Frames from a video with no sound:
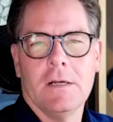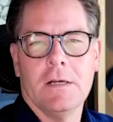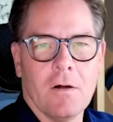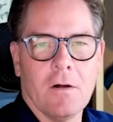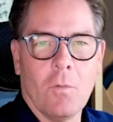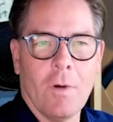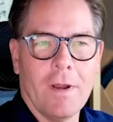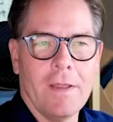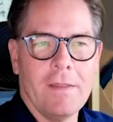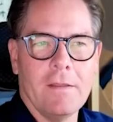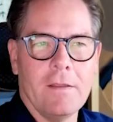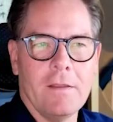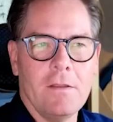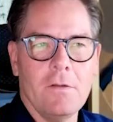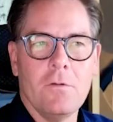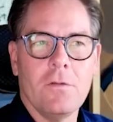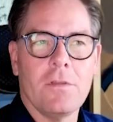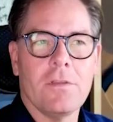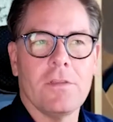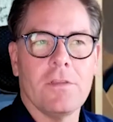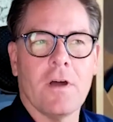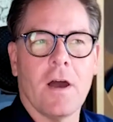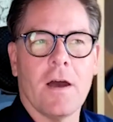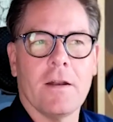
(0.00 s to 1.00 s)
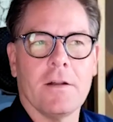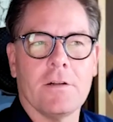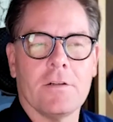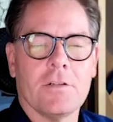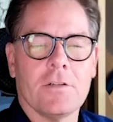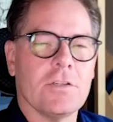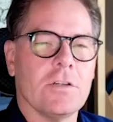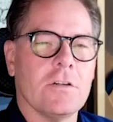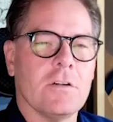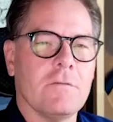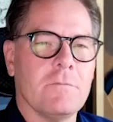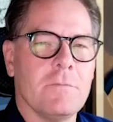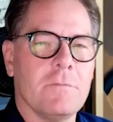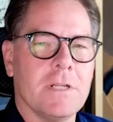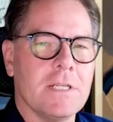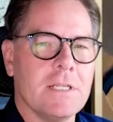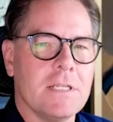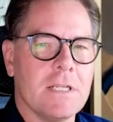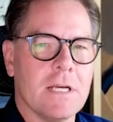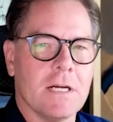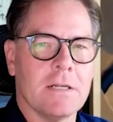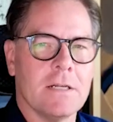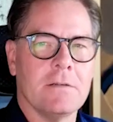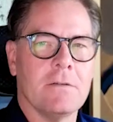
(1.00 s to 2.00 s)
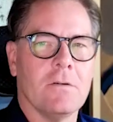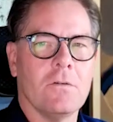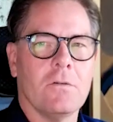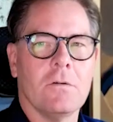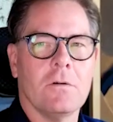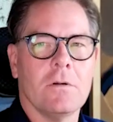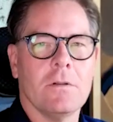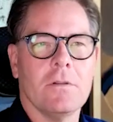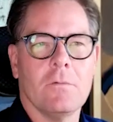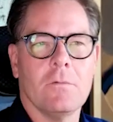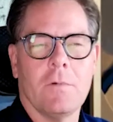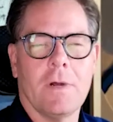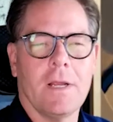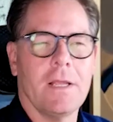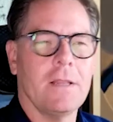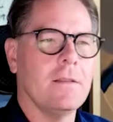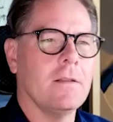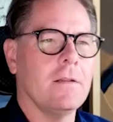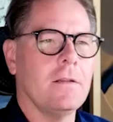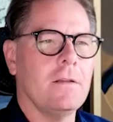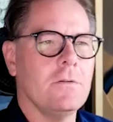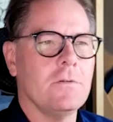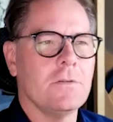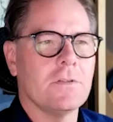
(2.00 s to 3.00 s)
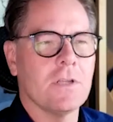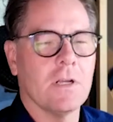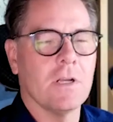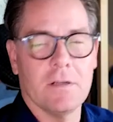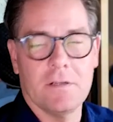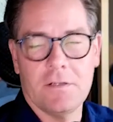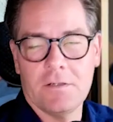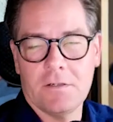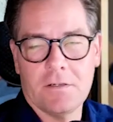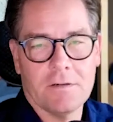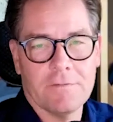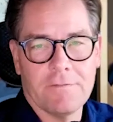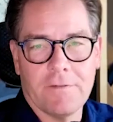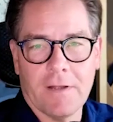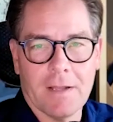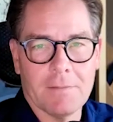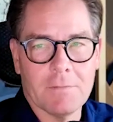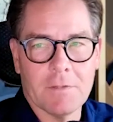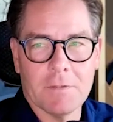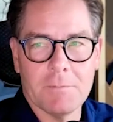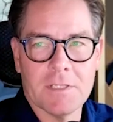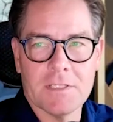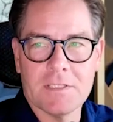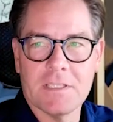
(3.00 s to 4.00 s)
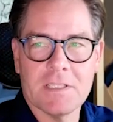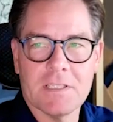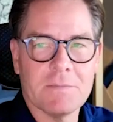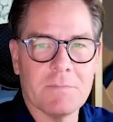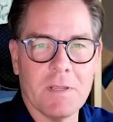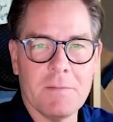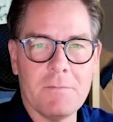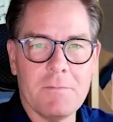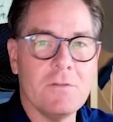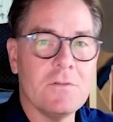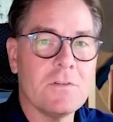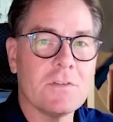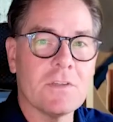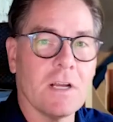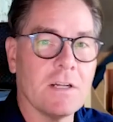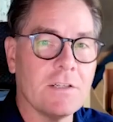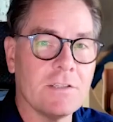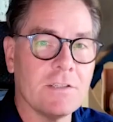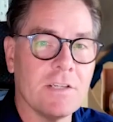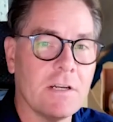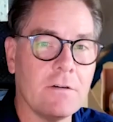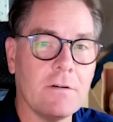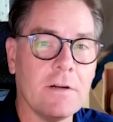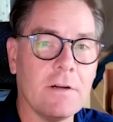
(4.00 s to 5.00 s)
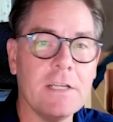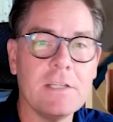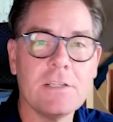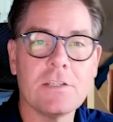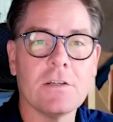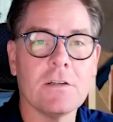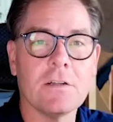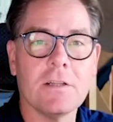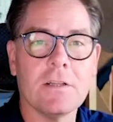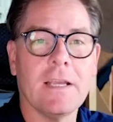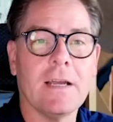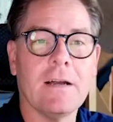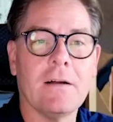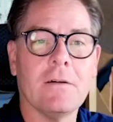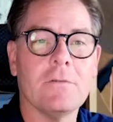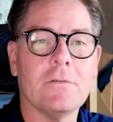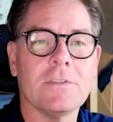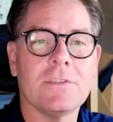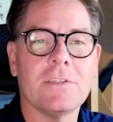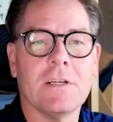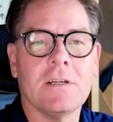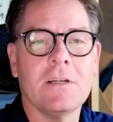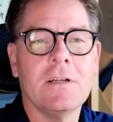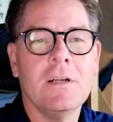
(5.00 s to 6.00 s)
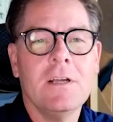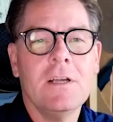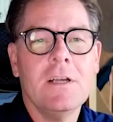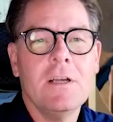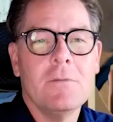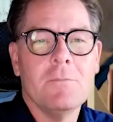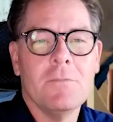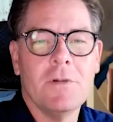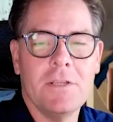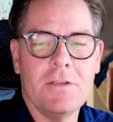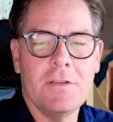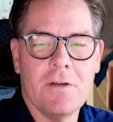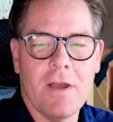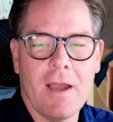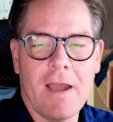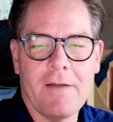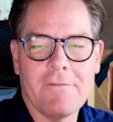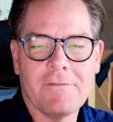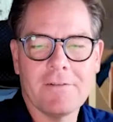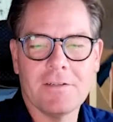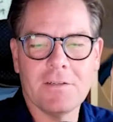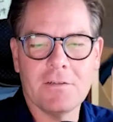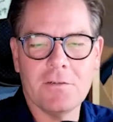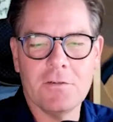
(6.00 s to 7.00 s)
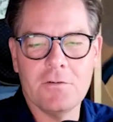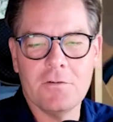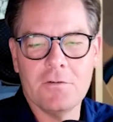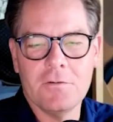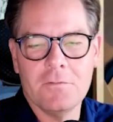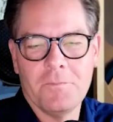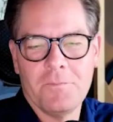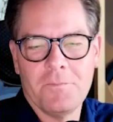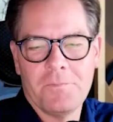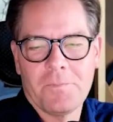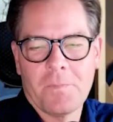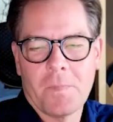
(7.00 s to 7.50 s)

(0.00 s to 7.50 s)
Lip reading: a way that you thought it should have been done or the way that you saw. You're in a family business. Maybe you saw generationally how it was done, but you have to